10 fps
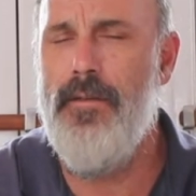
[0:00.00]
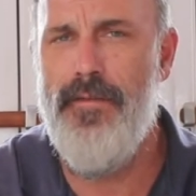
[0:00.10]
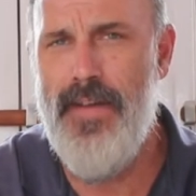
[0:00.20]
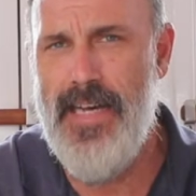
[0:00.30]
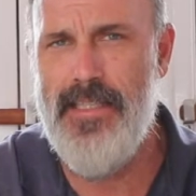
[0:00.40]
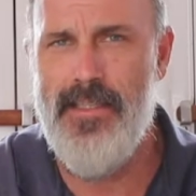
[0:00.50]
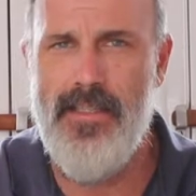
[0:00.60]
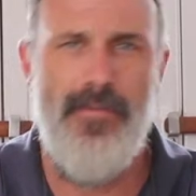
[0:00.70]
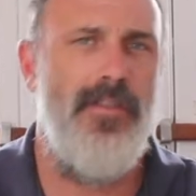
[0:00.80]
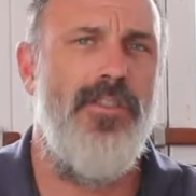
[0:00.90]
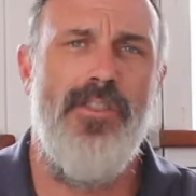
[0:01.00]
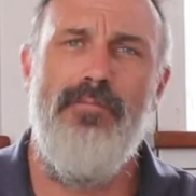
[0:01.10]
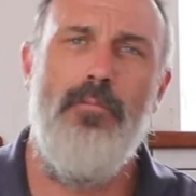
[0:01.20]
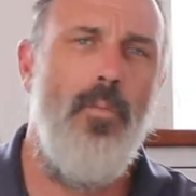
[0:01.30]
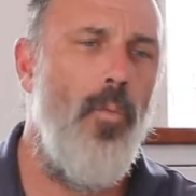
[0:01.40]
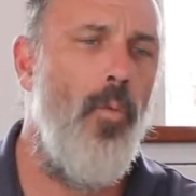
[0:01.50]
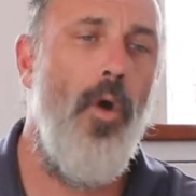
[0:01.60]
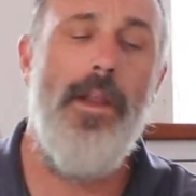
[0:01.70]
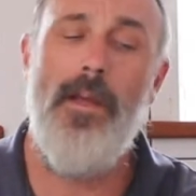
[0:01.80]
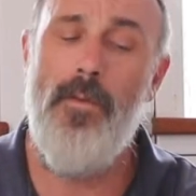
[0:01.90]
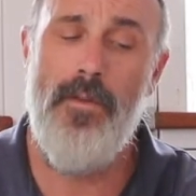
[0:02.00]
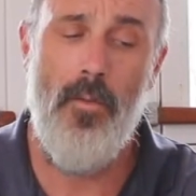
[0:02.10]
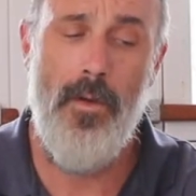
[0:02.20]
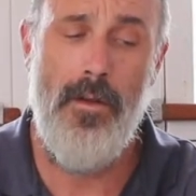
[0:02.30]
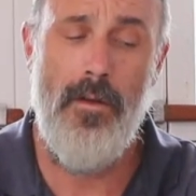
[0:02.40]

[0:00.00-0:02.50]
the fastest if it's just running with the wind,